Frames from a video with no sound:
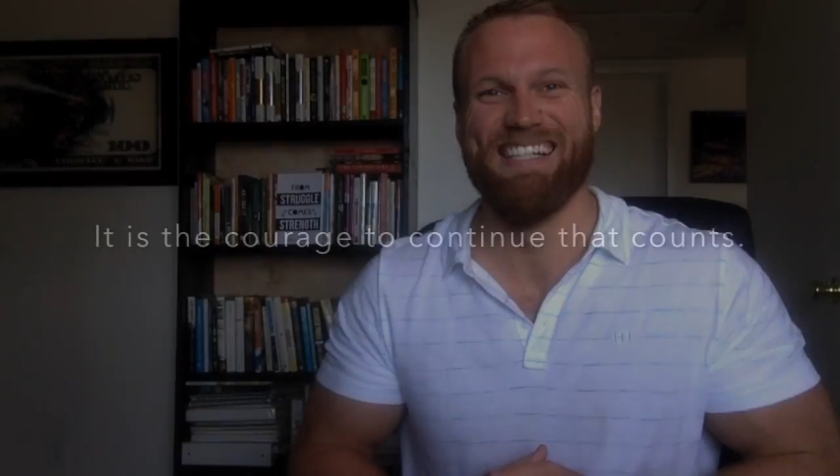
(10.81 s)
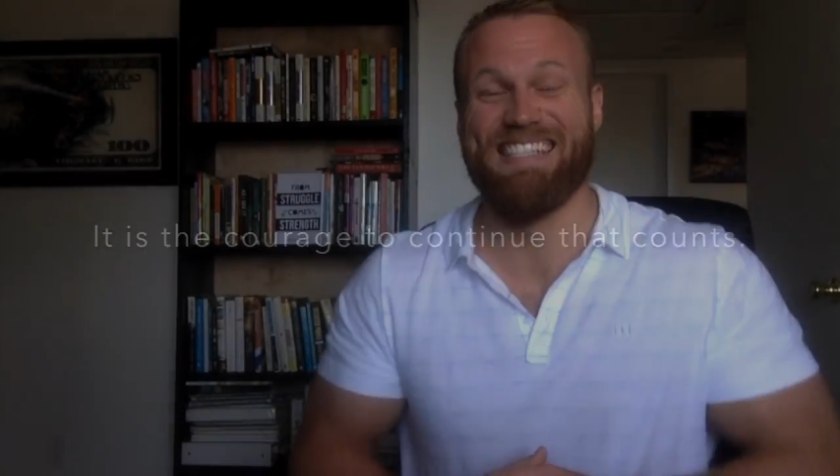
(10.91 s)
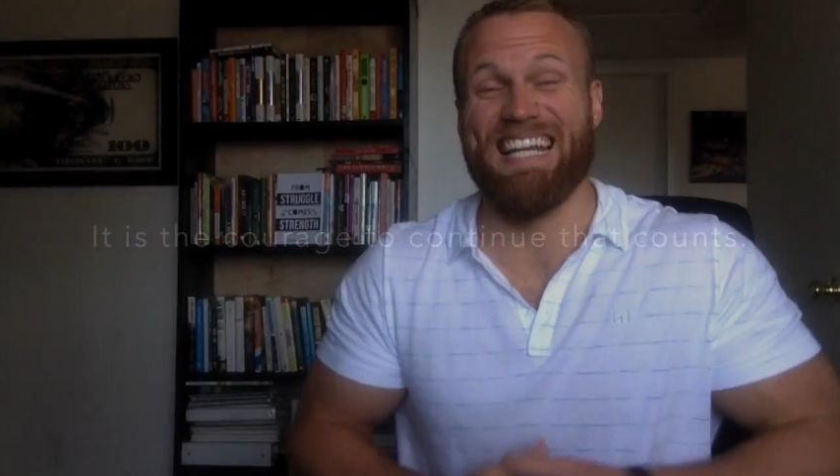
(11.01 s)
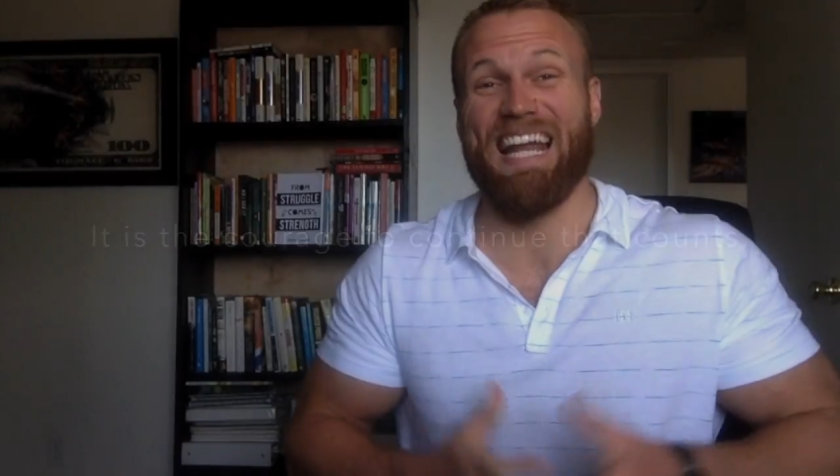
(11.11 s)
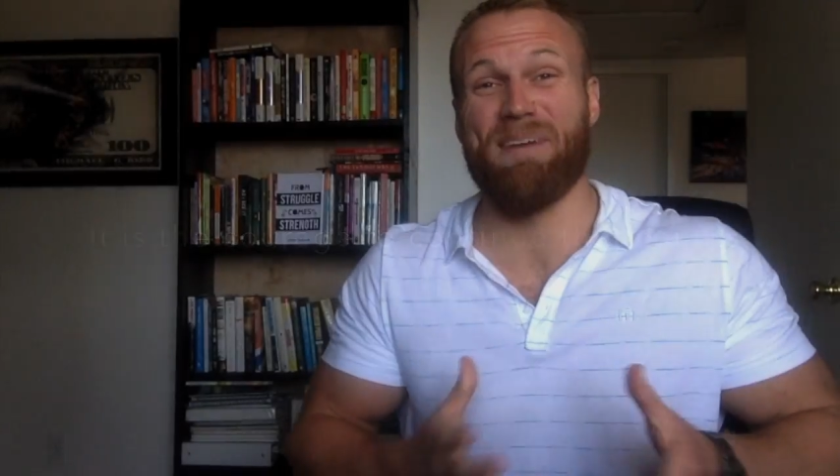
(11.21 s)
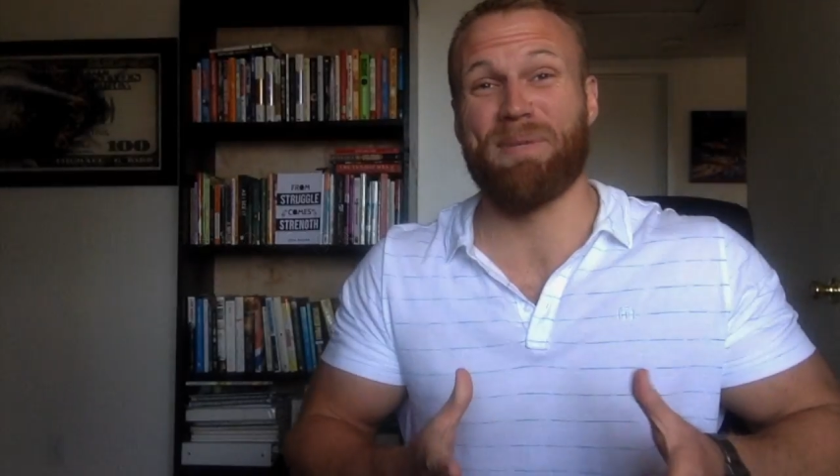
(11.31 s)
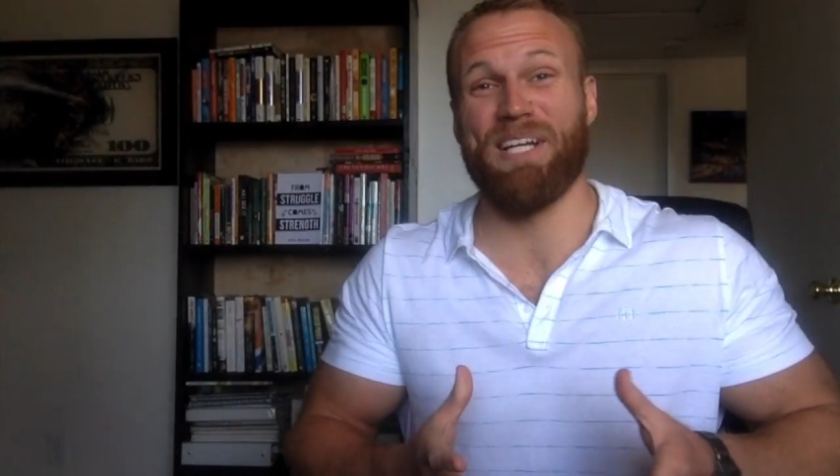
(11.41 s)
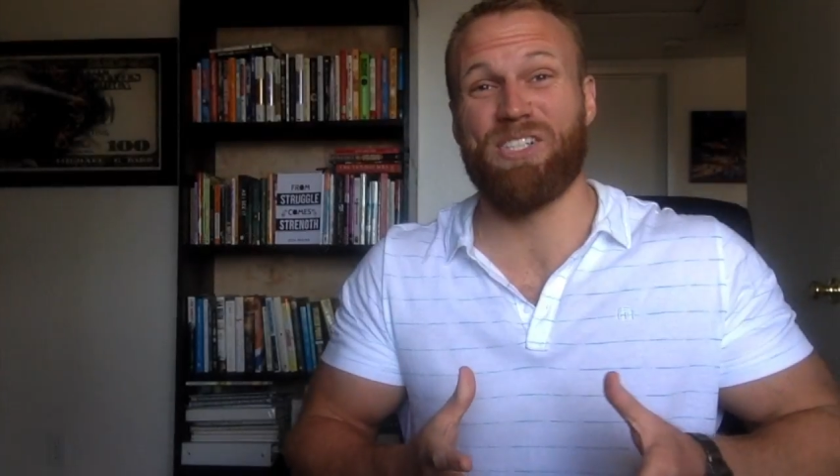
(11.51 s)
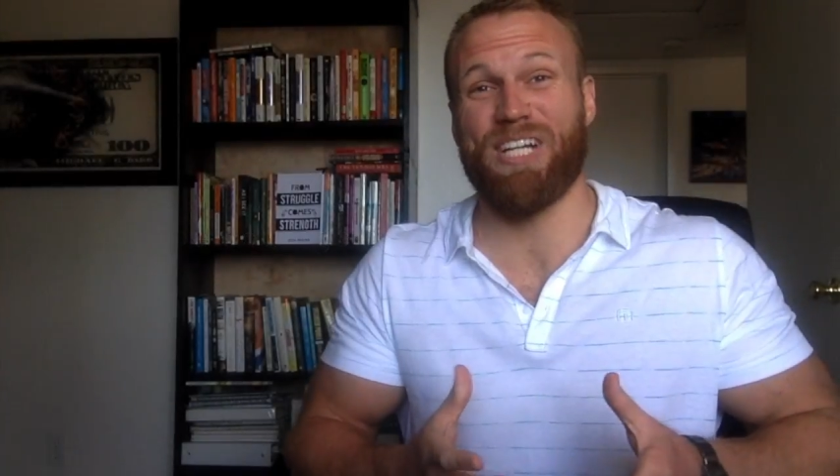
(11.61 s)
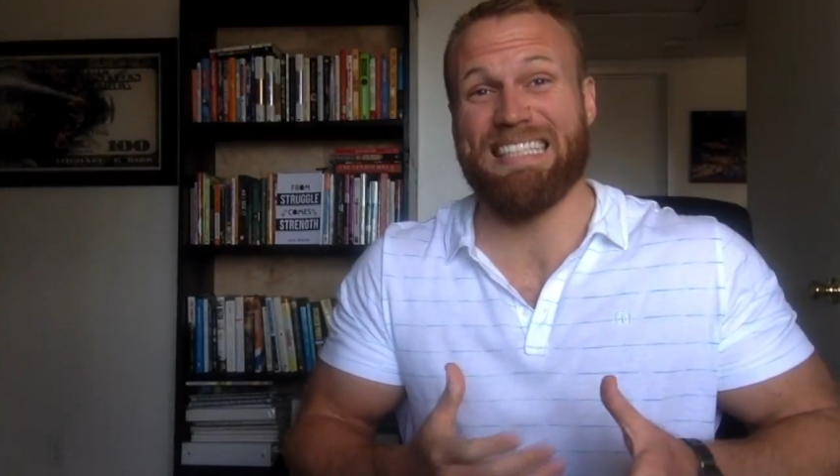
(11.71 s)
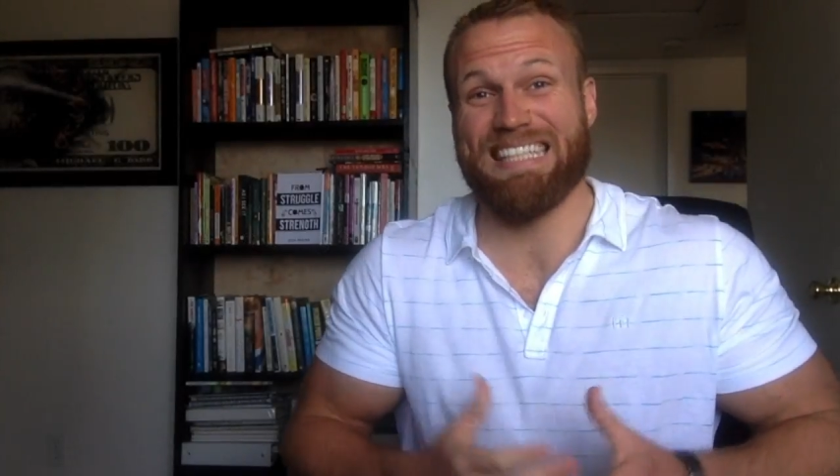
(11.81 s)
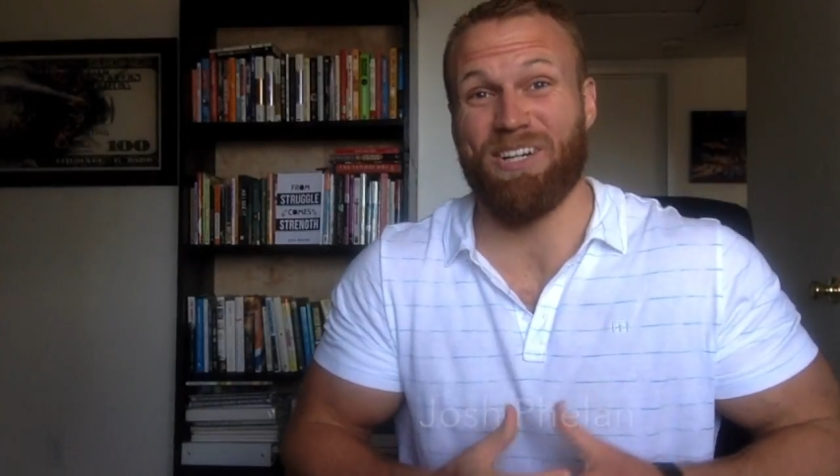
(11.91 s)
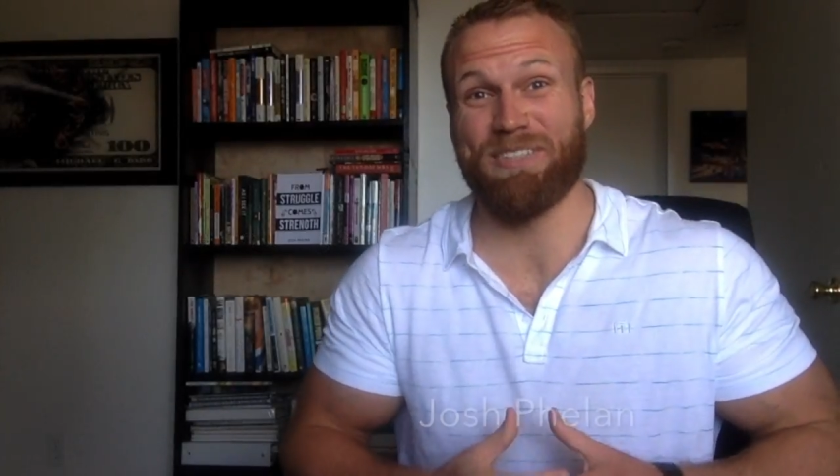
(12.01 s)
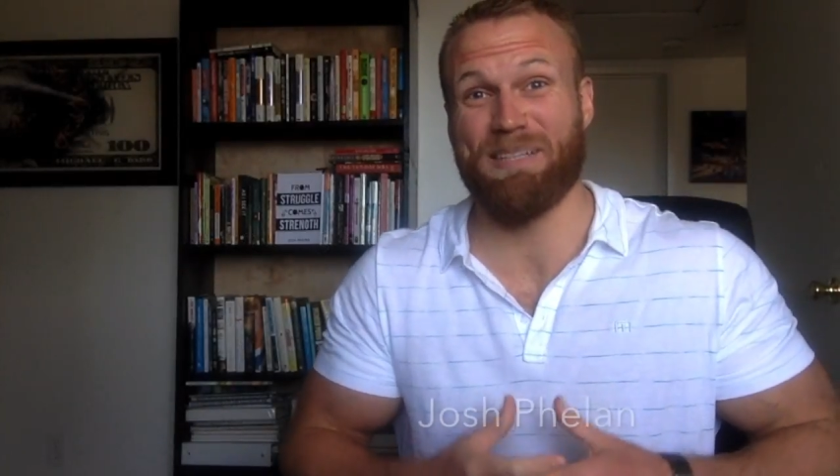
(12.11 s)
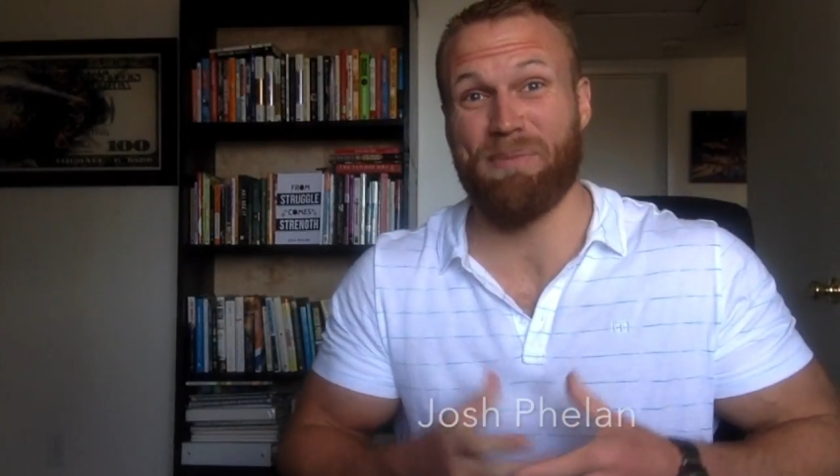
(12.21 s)
Today I'm going to try to take
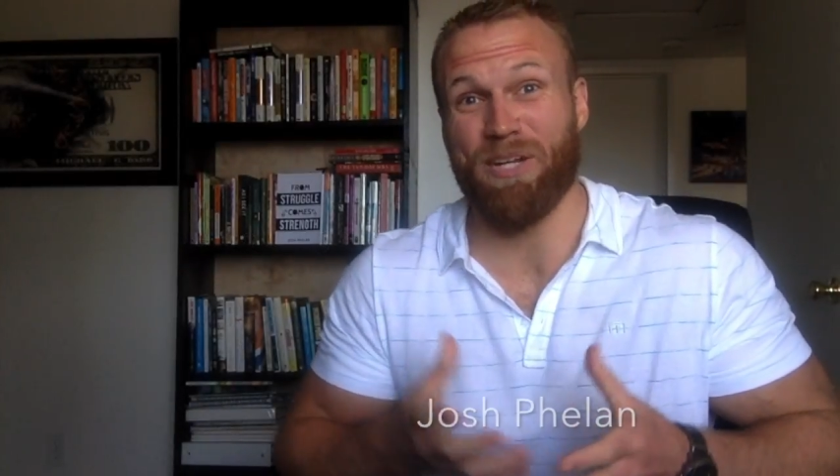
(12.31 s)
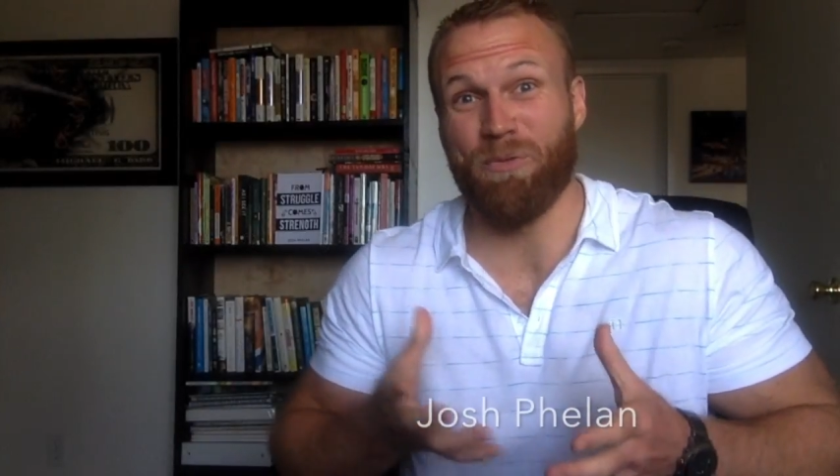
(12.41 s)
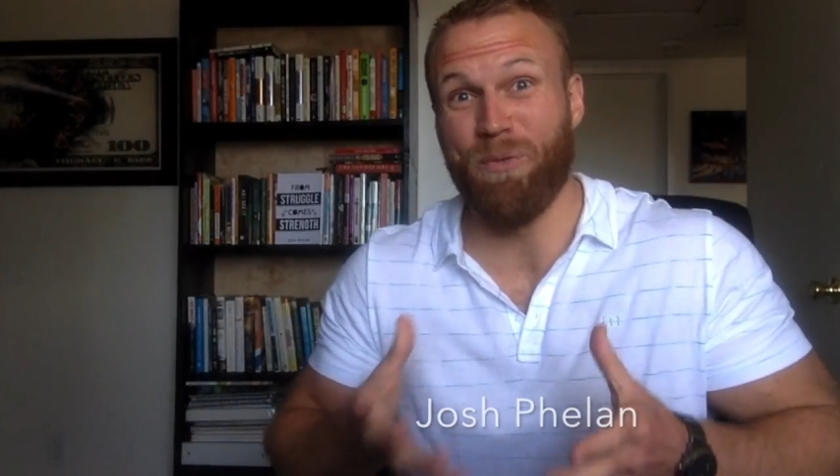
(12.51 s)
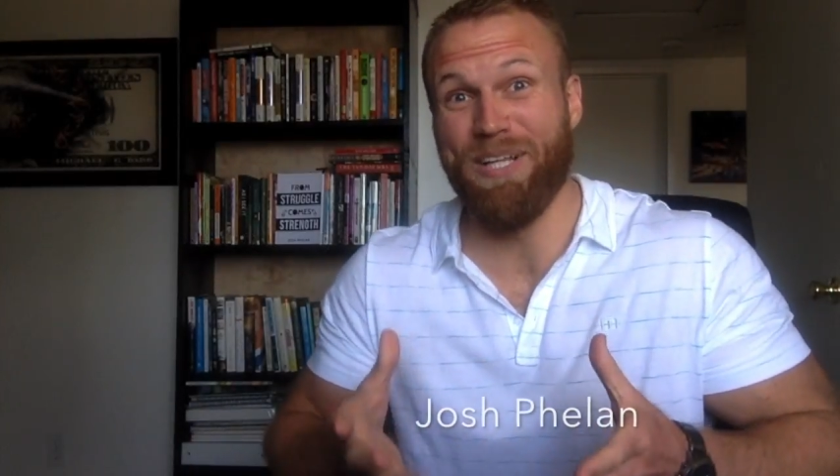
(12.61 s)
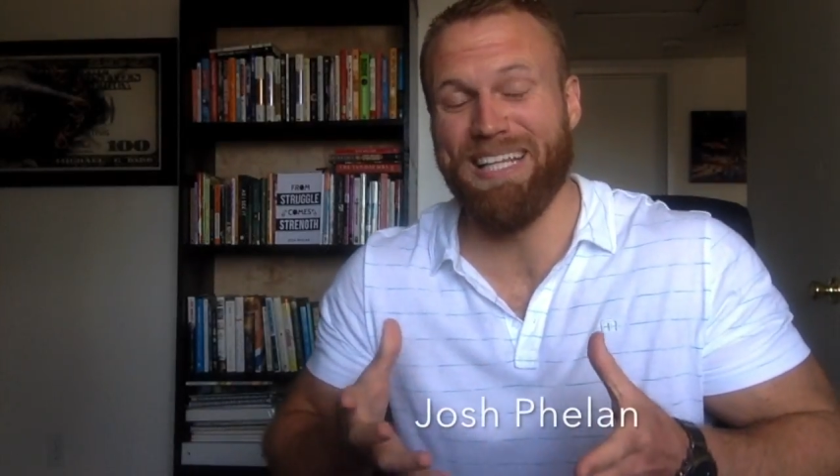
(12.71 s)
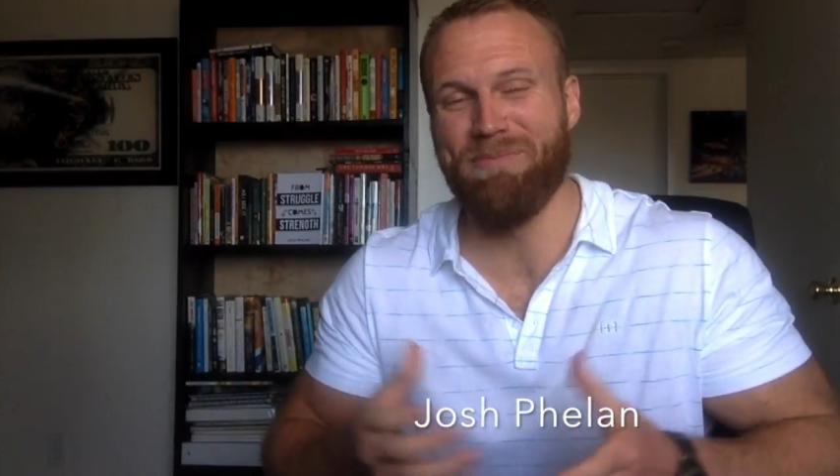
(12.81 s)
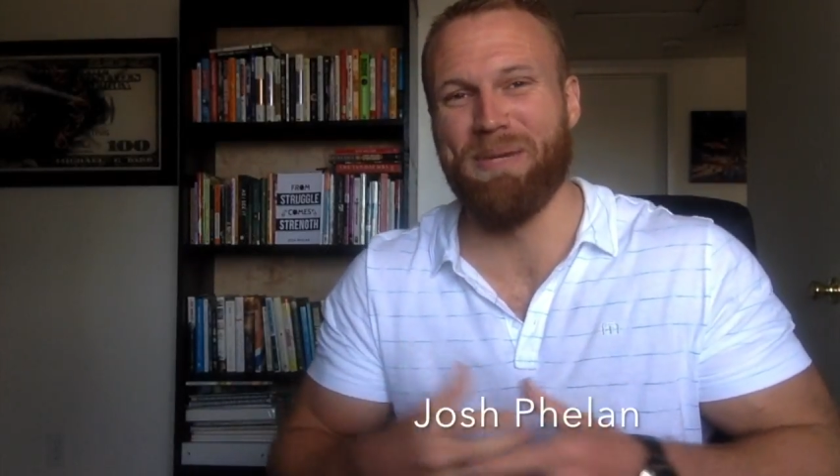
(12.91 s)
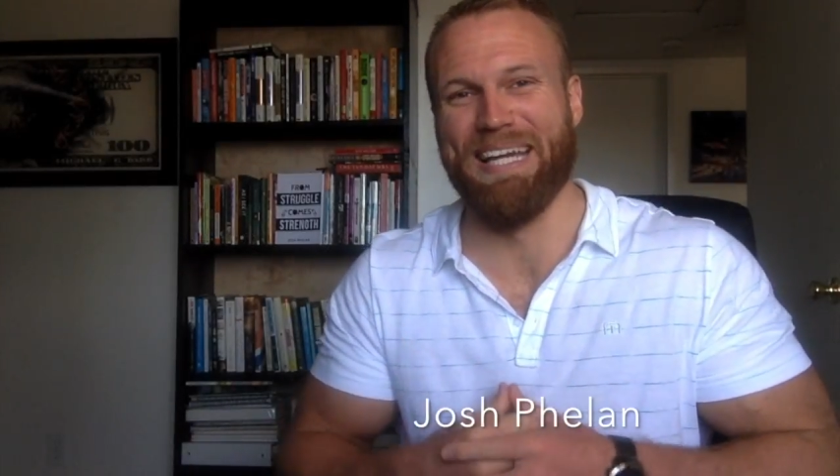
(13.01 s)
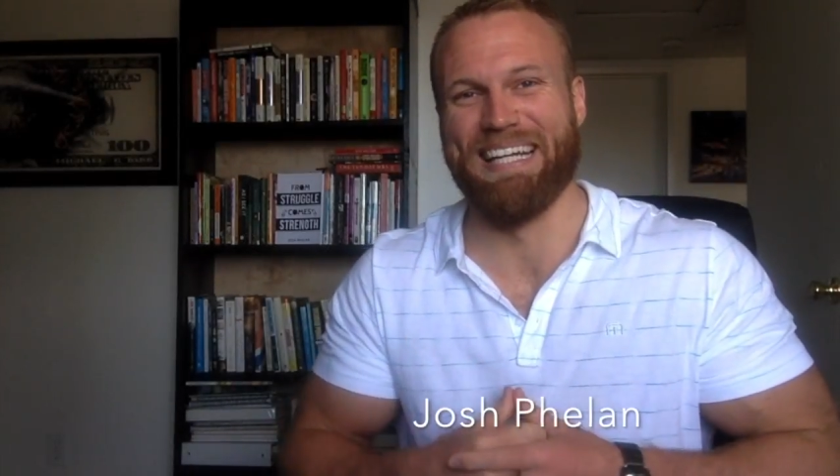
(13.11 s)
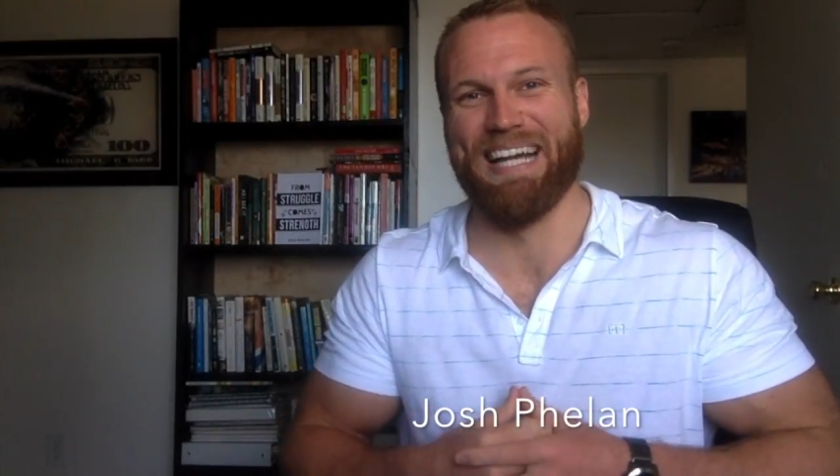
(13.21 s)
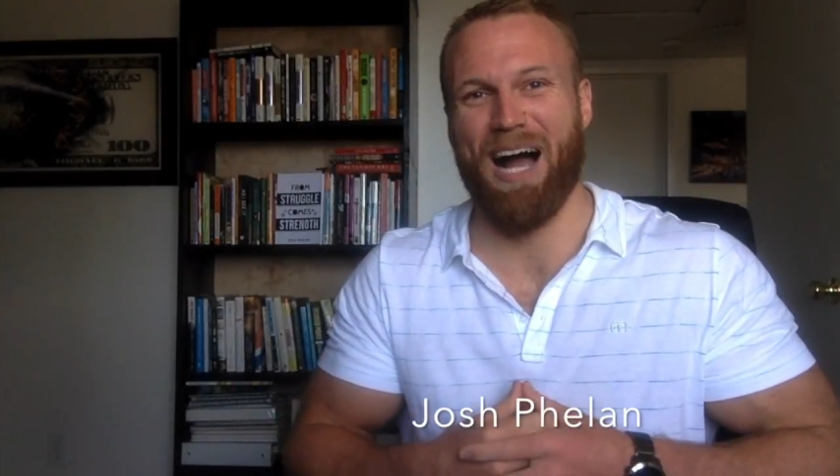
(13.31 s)
on something really big.